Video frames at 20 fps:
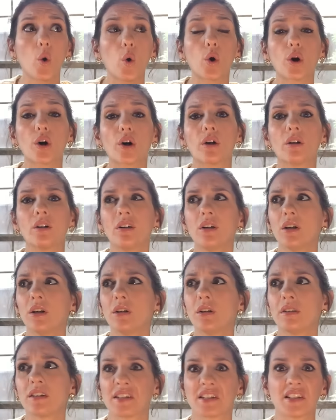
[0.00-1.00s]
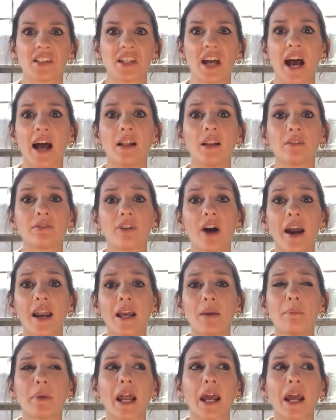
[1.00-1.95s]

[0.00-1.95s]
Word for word: or the style of writing.